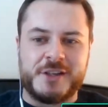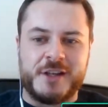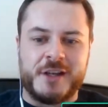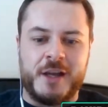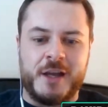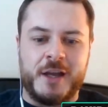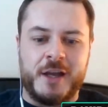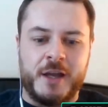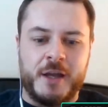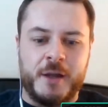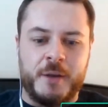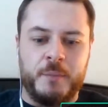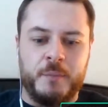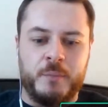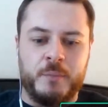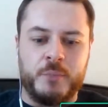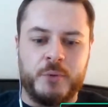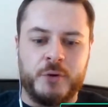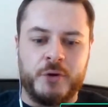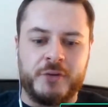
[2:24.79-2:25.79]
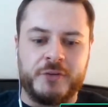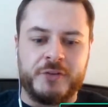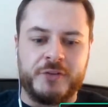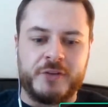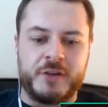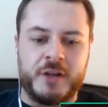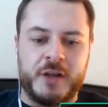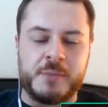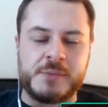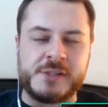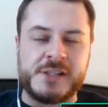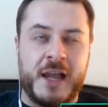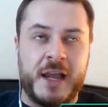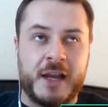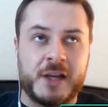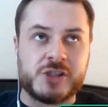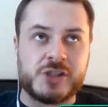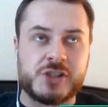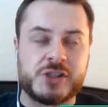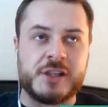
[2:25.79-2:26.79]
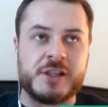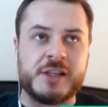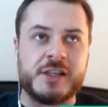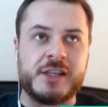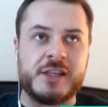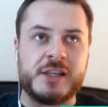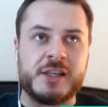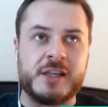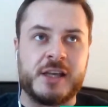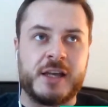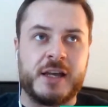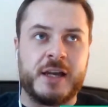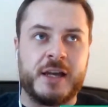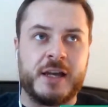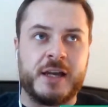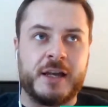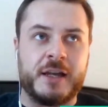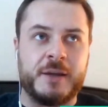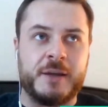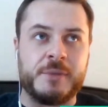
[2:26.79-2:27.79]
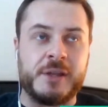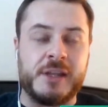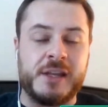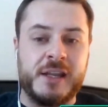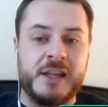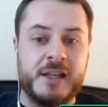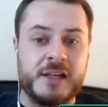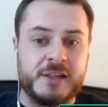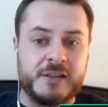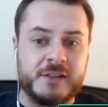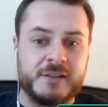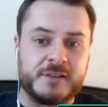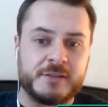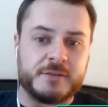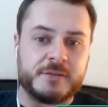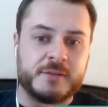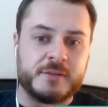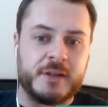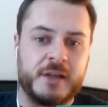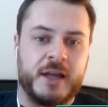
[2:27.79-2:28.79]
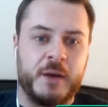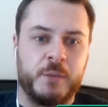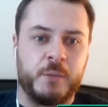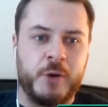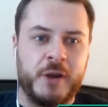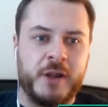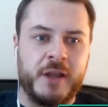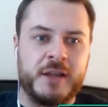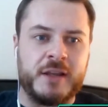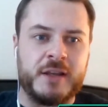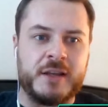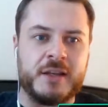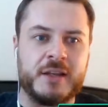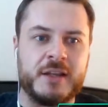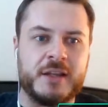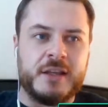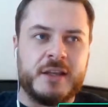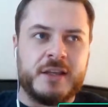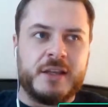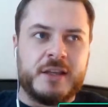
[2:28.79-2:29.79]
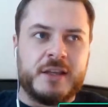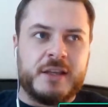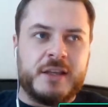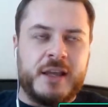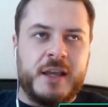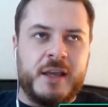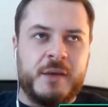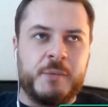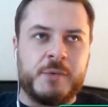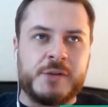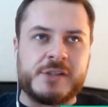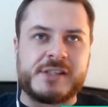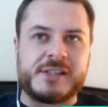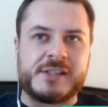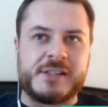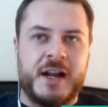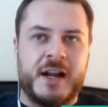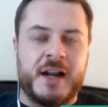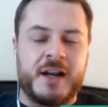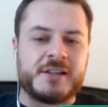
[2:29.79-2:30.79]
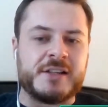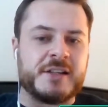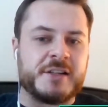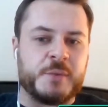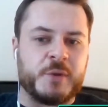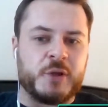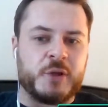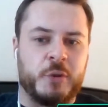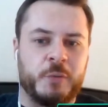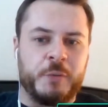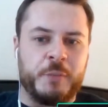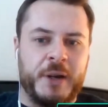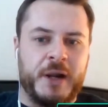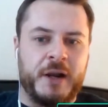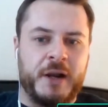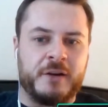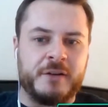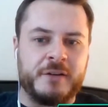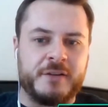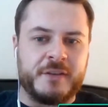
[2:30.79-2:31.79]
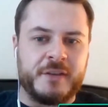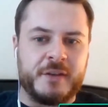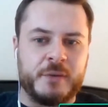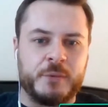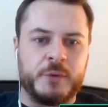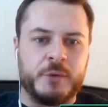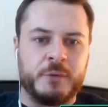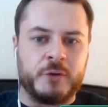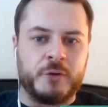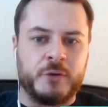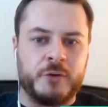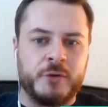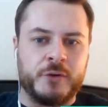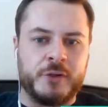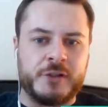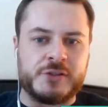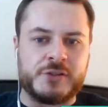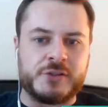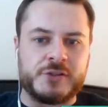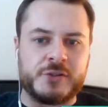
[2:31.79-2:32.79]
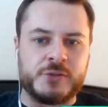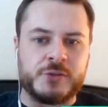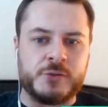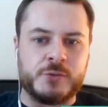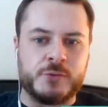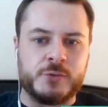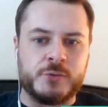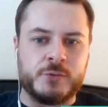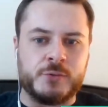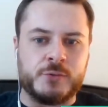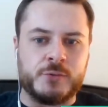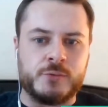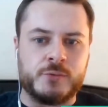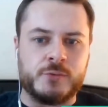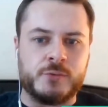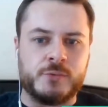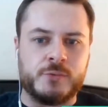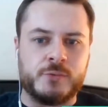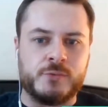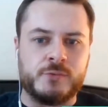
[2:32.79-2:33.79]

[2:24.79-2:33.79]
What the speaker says: But I was actually in England when it was starting to become apparent that we were going to